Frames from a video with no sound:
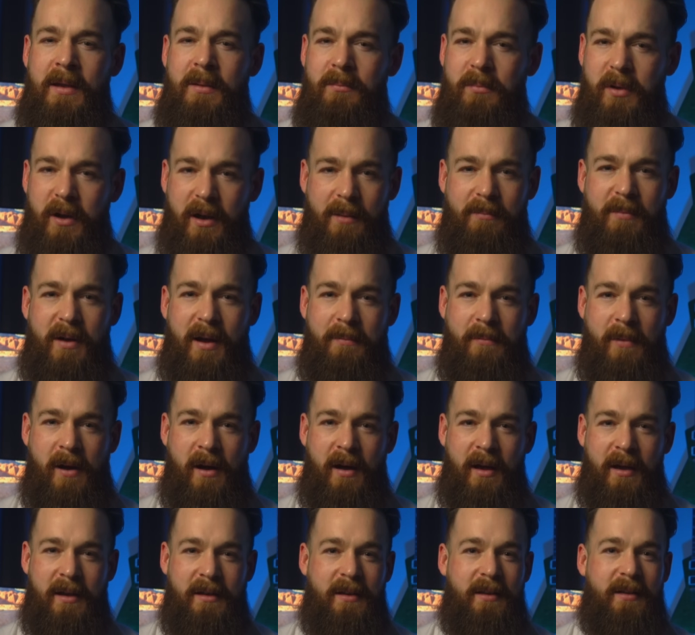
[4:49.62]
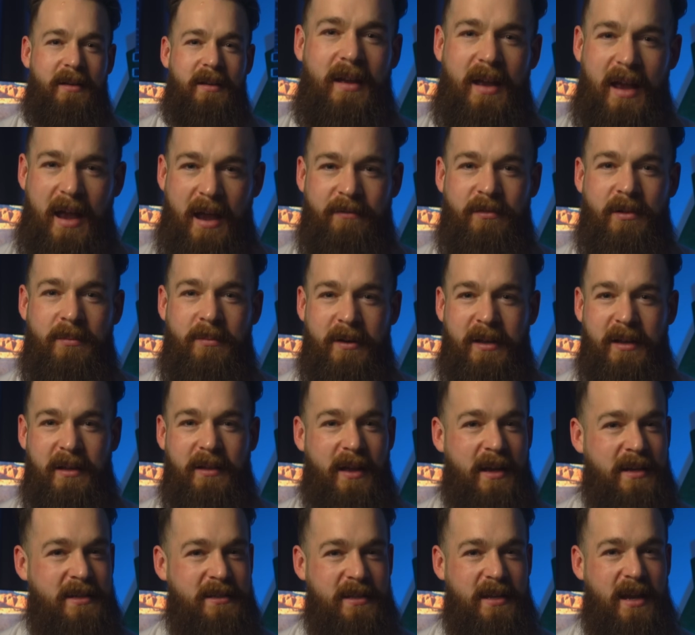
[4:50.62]
But in my mind, everybody
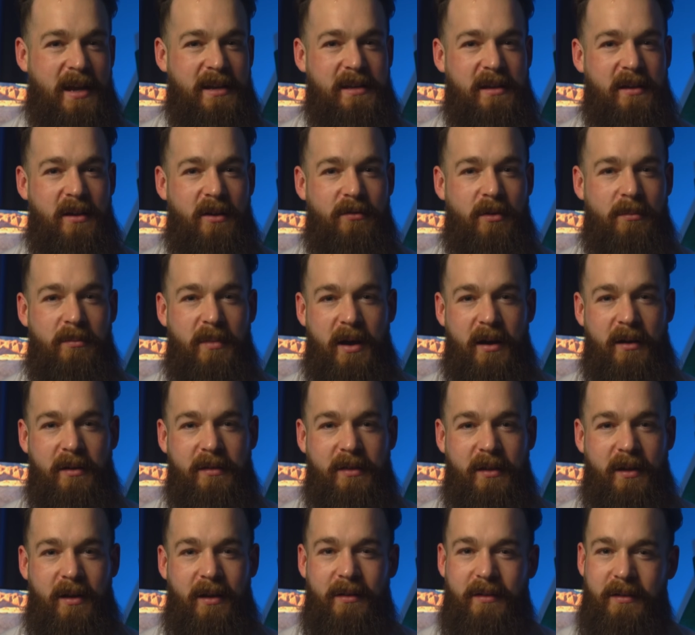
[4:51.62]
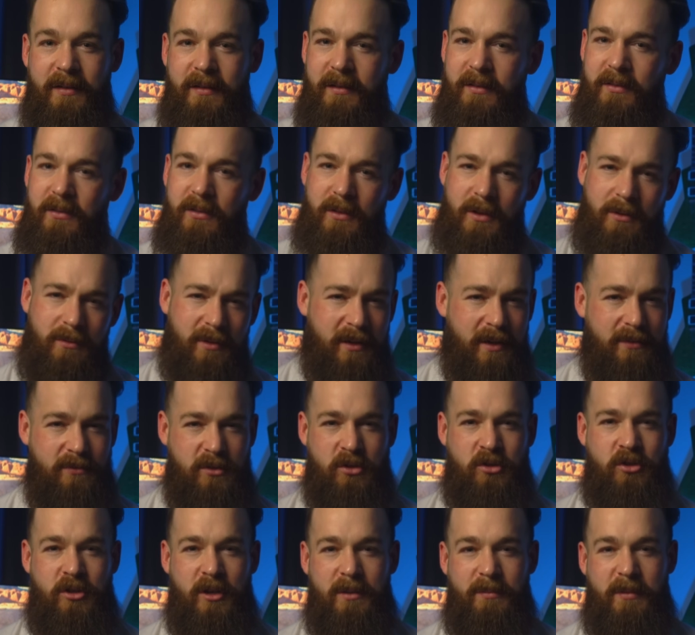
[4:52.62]
likes the idea of a marathon. No one gives
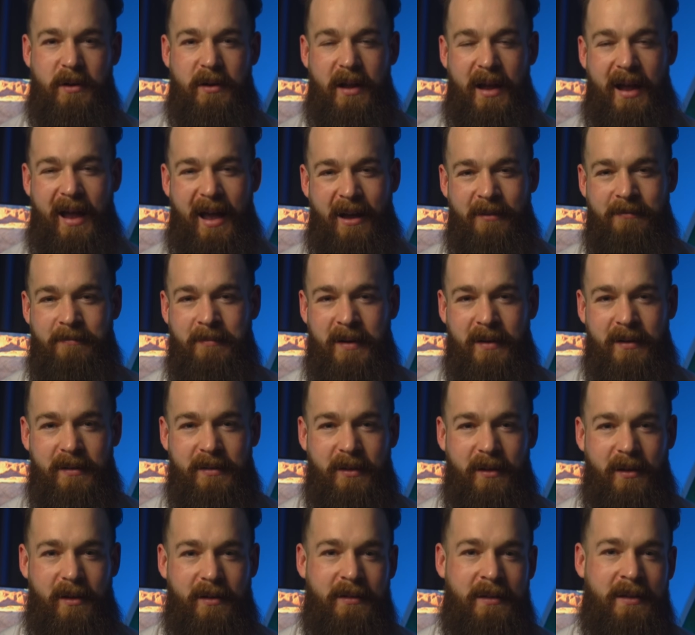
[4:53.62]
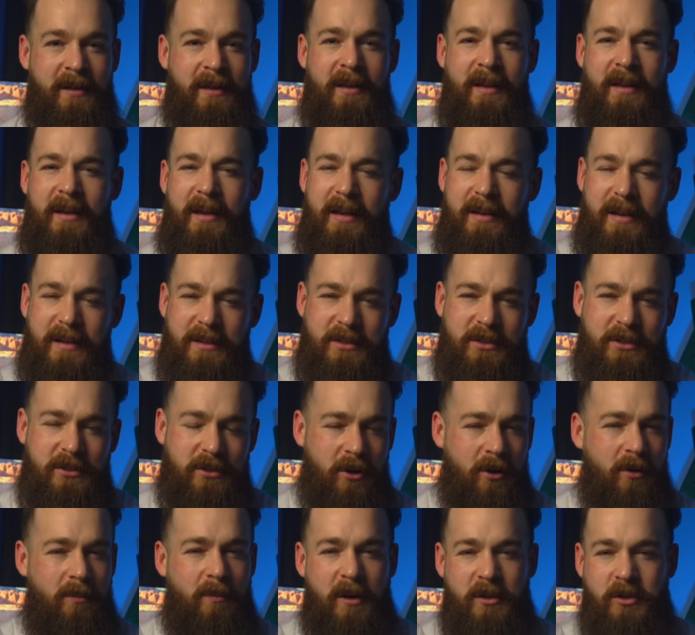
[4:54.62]
a shit about a half marathon, and it's
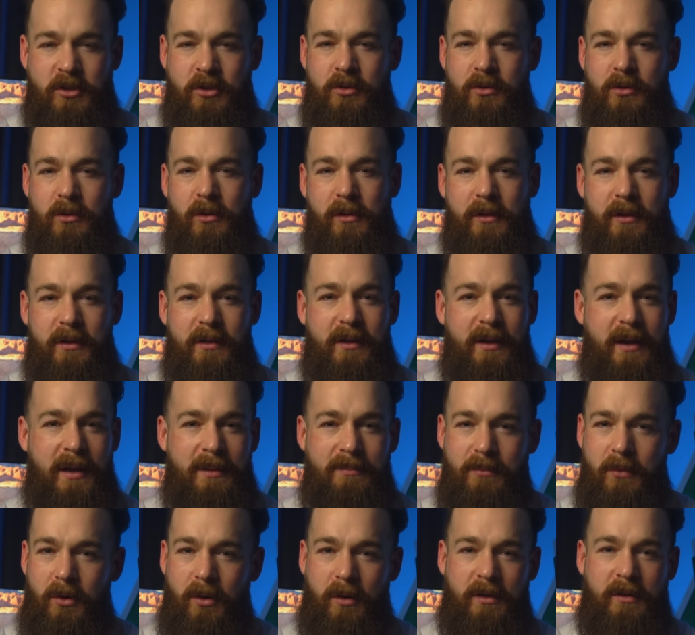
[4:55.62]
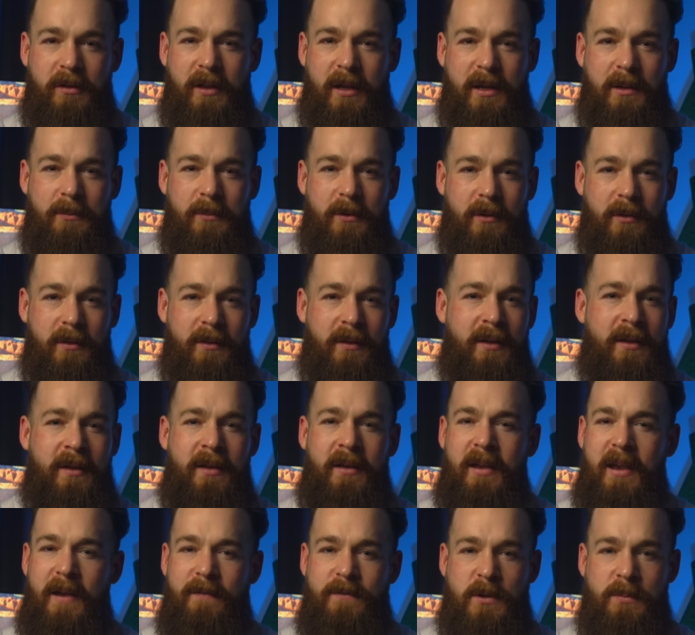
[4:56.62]
so much cooler and more clickable
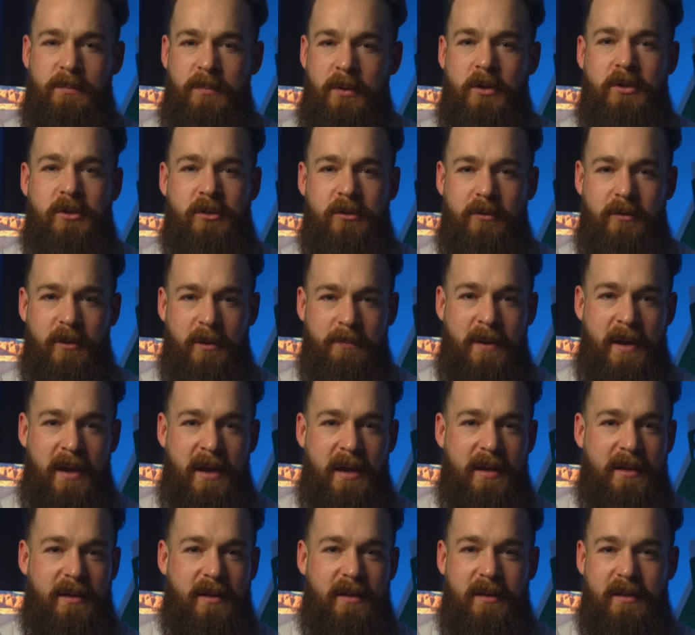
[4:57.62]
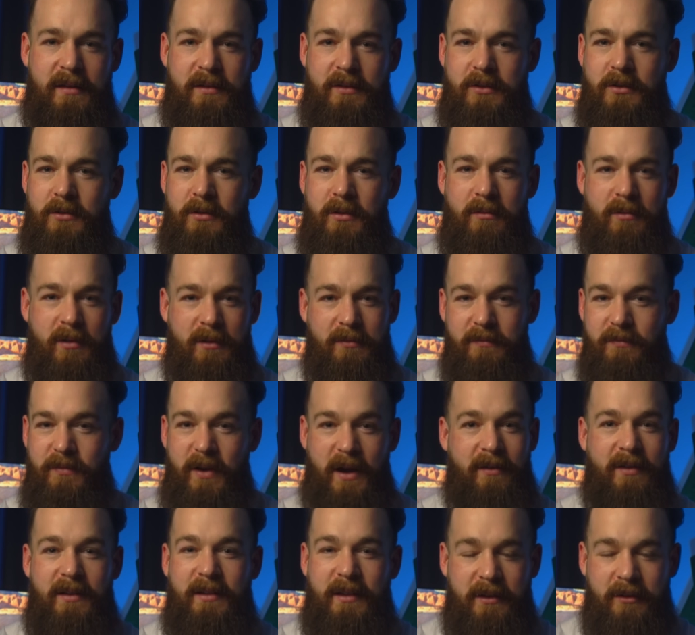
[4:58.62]
if you push through the pain and do it with
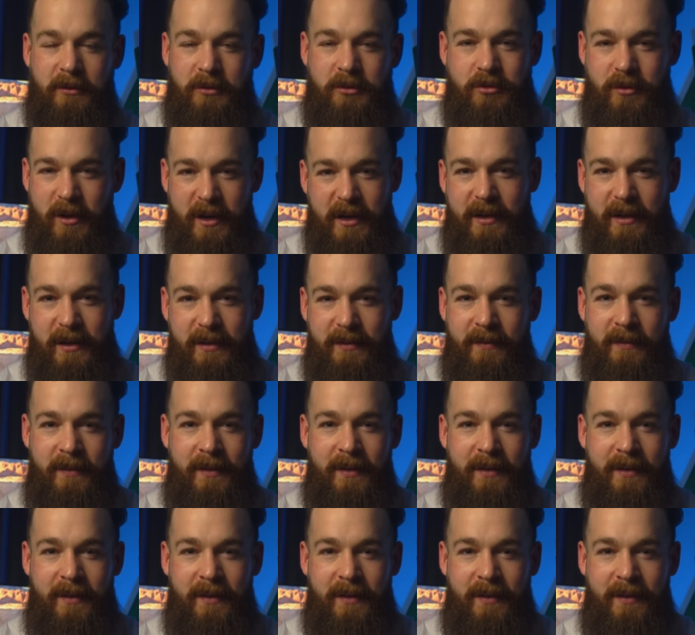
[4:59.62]
very little training.